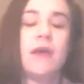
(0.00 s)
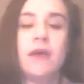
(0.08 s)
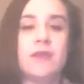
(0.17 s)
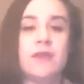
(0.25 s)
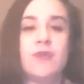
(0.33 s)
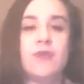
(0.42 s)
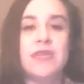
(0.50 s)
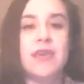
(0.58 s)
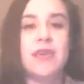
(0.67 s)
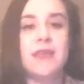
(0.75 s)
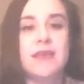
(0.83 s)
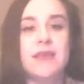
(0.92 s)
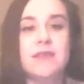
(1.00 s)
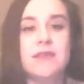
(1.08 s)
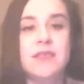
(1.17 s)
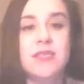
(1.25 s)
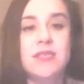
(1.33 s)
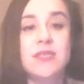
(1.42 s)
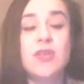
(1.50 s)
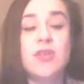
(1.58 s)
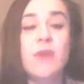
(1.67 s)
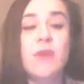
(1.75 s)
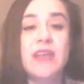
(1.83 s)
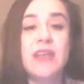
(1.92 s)
It's ridiculous. It's just,
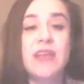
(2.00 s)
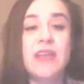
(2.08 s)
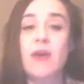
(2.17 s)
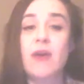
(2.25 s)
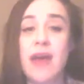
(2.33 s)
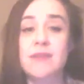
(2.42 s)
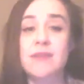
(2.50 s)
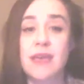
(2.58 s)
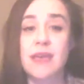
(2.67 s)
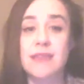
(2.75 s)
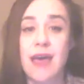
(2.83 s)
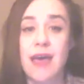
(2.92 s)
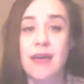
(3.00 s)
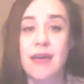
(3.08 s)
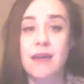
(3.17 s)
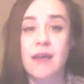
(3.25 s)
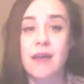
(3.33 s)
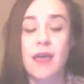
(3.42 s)
nobody should be harassed like that.